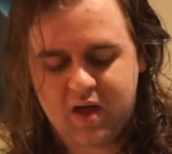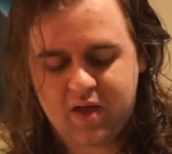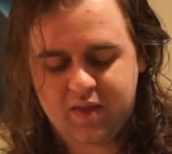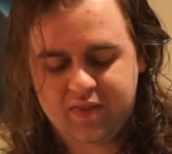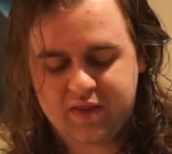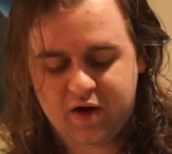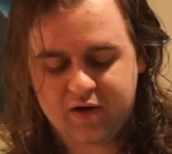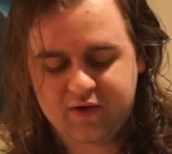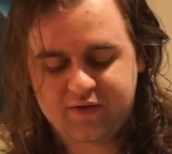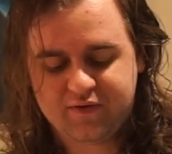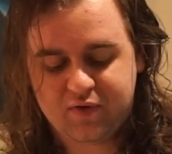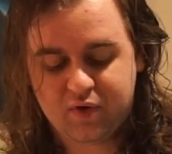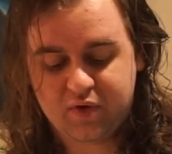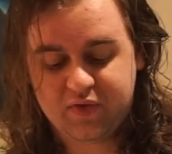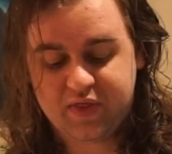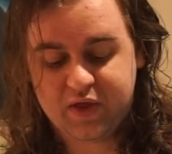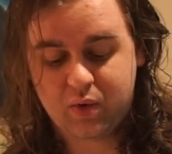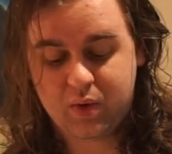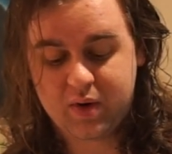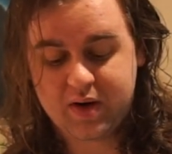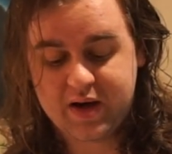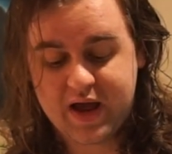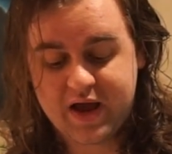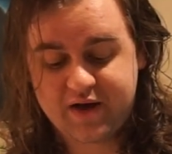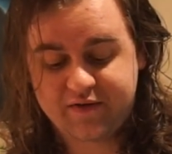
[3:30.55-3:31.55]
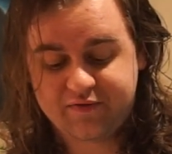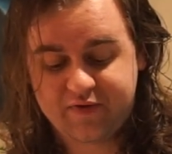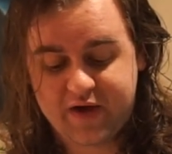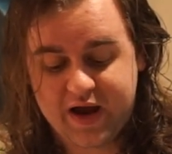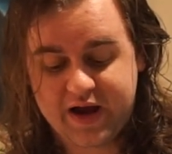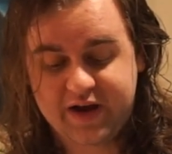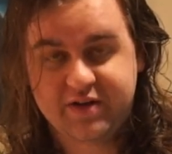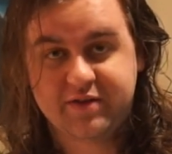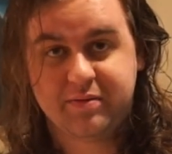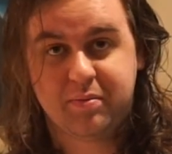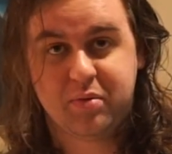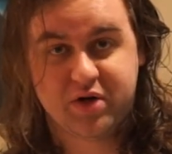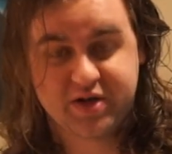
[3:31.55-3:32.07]
Therefore, they would not
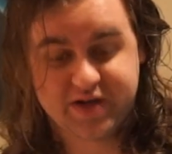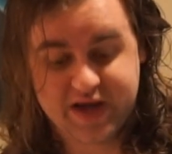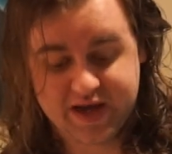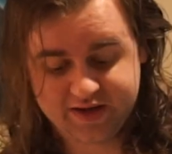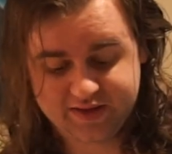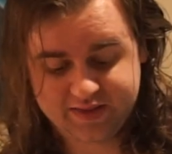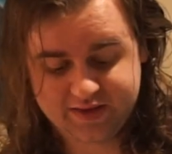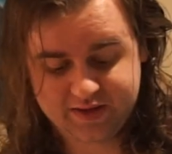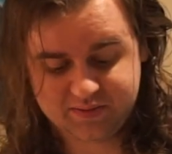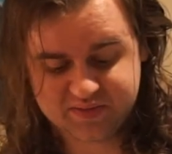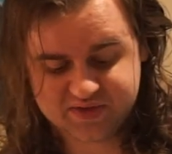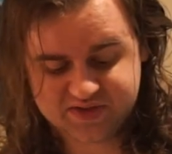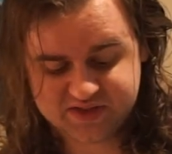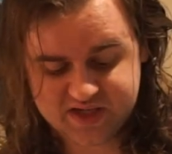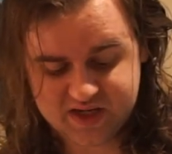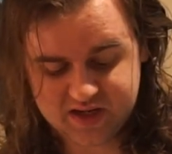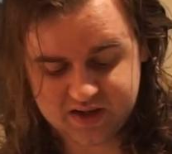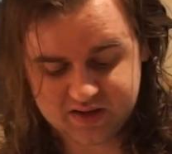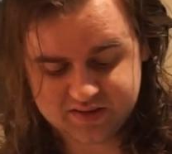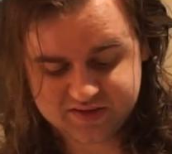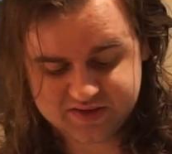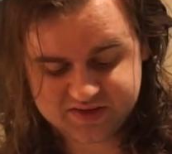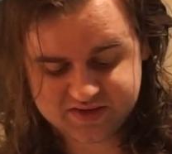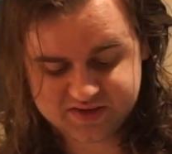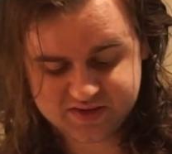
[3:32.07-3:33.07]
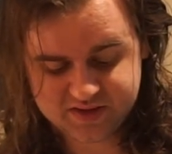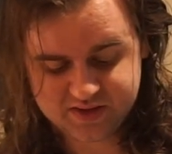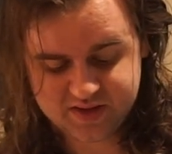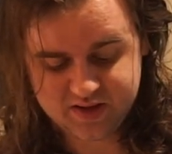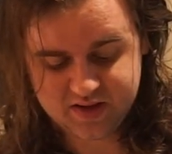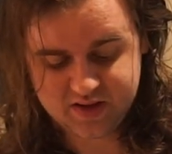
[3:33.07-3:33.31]
fight to protect themselves